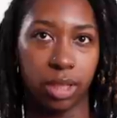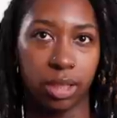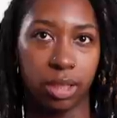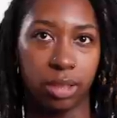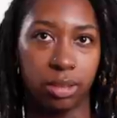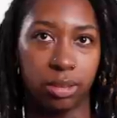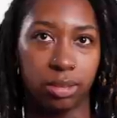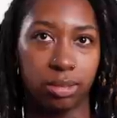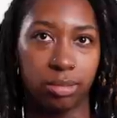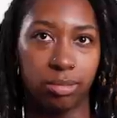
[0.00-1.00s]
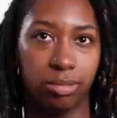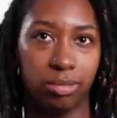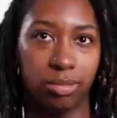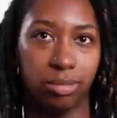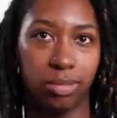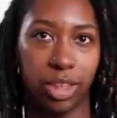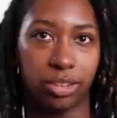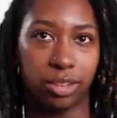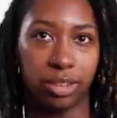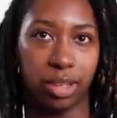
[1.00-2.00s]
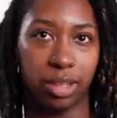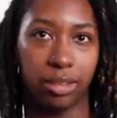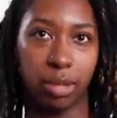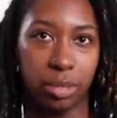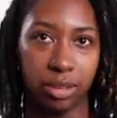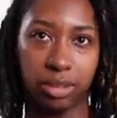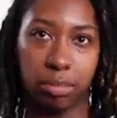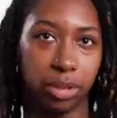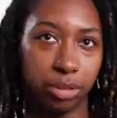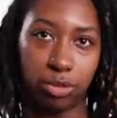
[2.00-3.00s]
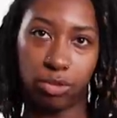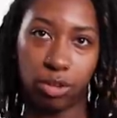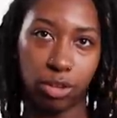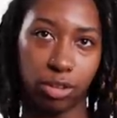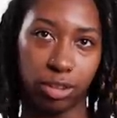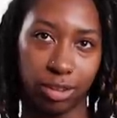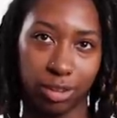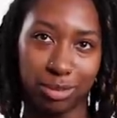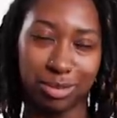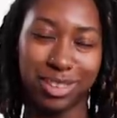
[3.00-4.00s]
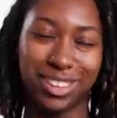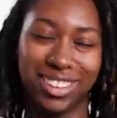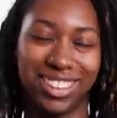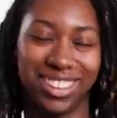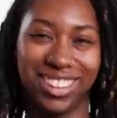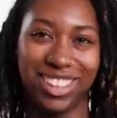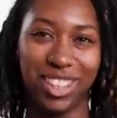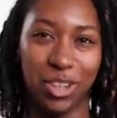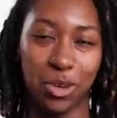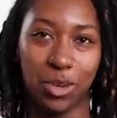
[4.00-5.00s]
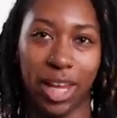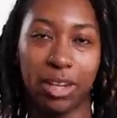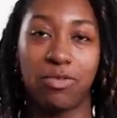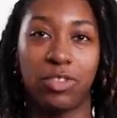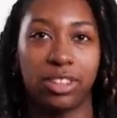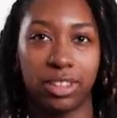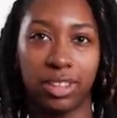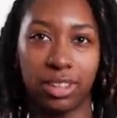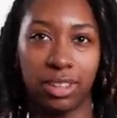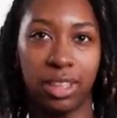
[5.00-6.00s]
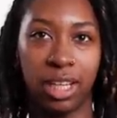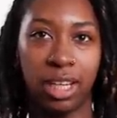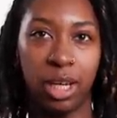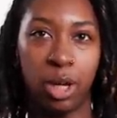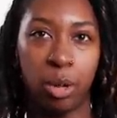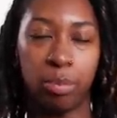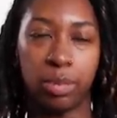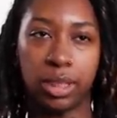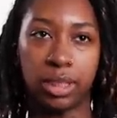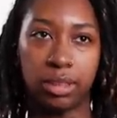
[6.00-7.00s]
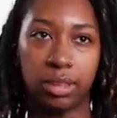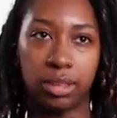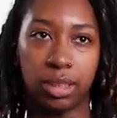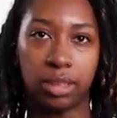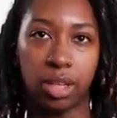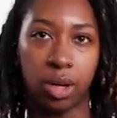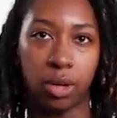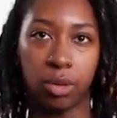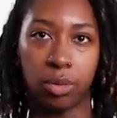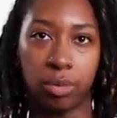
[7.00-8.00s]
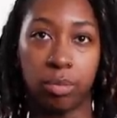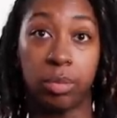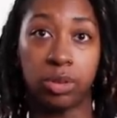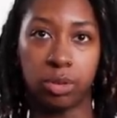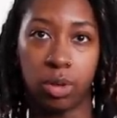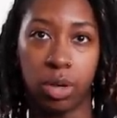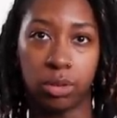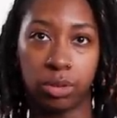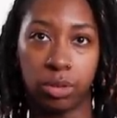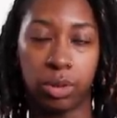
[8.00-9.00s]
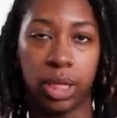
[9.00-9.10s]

I think they just think that means being strong, you know, like physically, but it's all mental also.